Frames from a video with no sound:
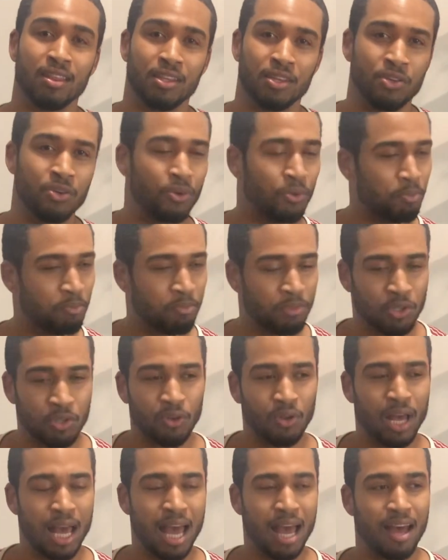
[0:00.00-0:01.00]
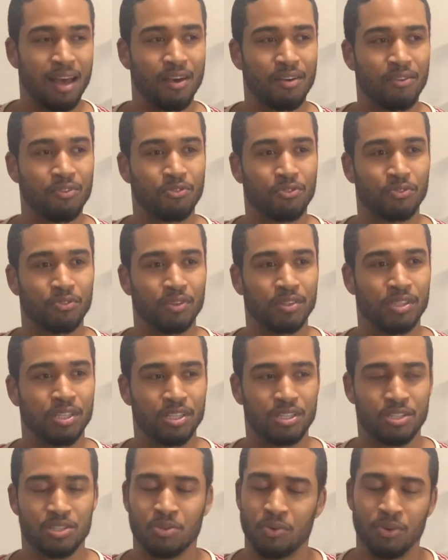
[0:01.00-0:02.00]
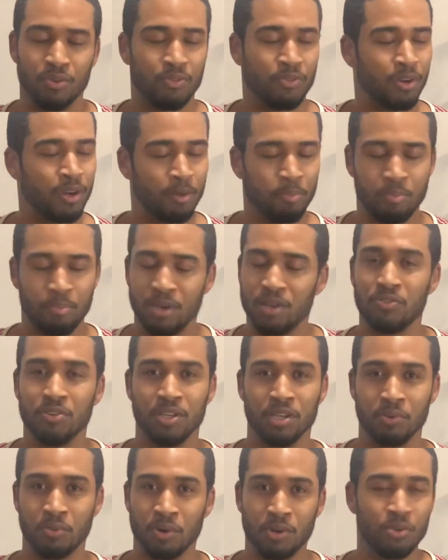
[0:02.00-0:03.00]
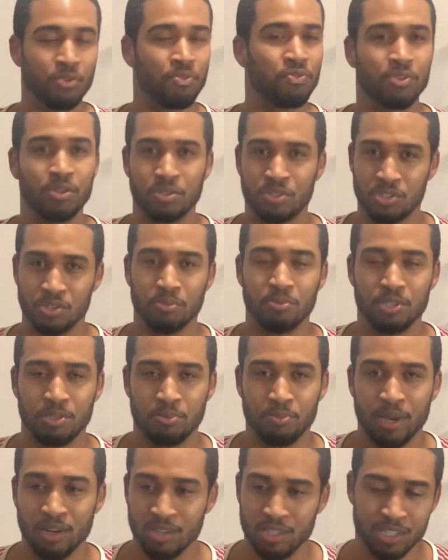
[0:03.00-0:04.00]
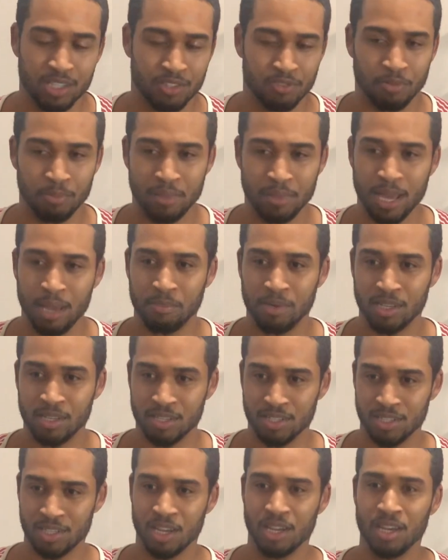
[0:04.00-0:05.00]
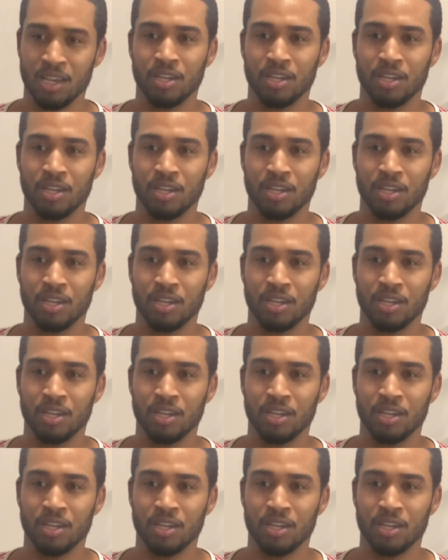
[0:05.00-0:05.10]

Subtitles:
you'll have this sort of epiphany where you'll feel so much better just from that, because